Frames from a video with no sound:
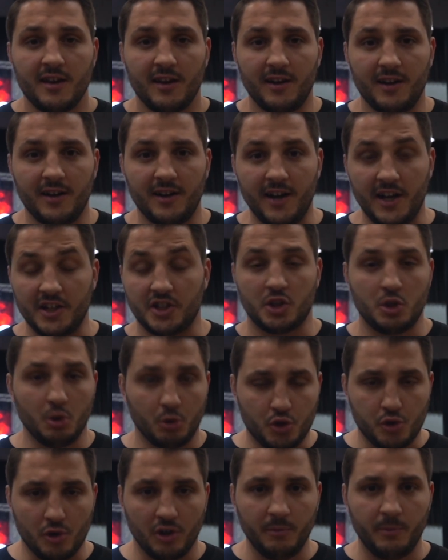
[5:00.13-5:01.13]
I
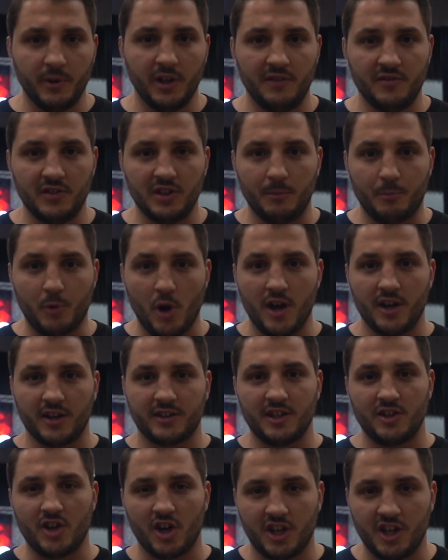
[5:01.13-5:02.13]
still truly believe in the
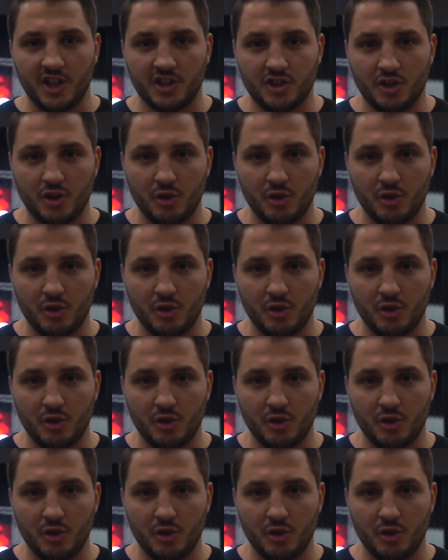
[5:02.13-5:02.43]
product, and our kids are